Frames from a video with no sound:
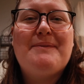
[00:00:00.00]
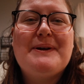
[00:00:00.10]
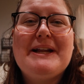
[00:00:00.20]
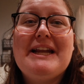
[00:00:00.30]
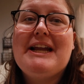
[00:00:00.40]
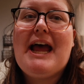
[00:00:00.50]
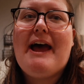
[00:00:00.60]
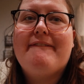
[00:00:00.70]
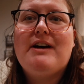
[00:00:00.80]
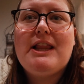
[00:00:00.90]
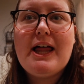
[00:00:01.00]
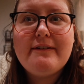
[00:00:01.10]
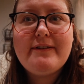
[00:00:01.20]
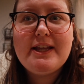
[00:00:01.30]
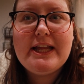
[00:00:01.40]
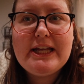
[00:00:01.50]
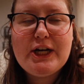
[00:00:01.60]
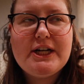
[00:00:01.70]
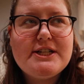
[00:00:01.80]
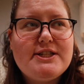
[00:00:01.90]
we're going to have a lot of fun
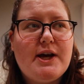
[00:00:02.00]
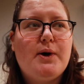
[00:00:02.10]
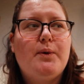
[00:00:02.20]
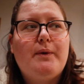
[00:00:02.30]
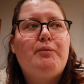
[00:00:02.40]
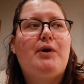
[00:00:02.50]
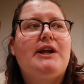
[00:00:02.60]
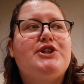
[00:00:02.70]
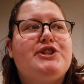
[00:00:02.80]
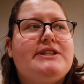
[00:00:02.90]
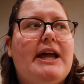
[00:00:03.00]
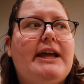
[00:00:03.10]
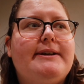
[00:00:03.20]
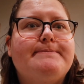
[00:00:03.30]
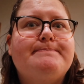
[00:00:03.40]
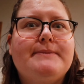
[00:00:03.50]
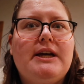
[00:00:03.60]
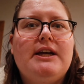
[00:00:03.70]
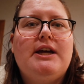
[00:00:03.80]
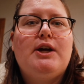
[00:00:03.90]
later so we want to just like
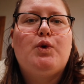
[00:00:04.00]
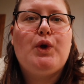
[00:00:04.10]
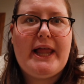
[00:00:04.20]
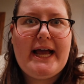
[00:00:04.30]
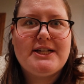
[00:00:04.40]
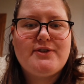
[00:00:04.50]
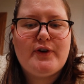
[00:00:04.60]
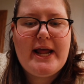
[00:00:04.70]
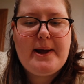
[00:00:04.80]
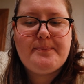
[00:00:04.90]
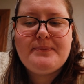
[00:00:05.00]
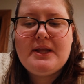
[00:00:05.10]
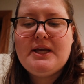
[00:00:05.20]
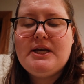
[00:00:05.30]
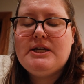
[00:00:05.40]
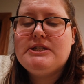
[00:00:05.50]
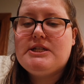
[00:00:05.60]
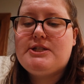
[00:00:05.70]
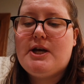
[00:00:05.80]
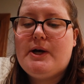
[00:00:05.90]
relax for now.
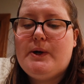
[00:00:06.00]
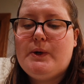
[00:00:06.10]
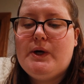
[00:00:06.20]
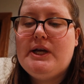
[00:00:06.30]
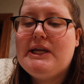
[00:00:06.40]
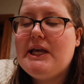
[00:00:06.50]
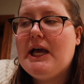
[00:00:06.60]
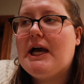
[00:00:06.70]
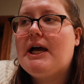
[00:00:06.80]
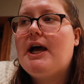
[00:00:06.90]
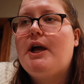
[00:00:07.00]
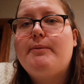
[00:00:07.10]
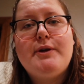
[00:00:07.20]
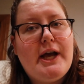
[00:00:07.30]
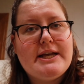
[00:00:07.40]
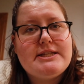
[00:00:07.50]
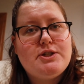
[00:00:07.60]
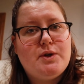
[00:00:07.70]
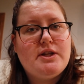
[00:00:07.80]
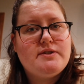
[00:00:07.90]
So yeah, I hope you guys
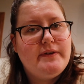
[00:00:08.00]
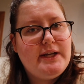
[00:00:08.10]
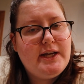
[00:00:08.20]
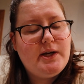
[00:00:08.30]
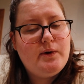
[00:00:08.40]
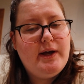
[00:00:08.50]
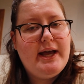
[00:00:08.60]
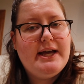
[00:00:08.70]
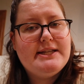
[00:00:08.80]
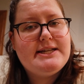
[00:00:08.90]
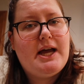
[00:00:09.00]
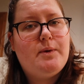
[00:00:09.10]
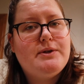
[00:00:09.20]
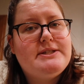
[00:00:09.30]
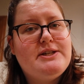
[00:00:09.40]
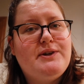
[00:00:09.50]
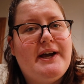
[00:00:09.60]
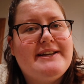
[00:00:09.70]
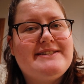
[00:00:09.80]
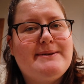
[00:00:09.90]
enjoyed this video and I will see you
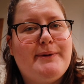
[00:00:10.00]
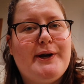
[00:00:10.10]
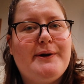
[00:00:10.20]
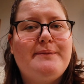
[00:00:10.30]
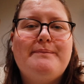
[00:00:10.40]
guys tomorrow.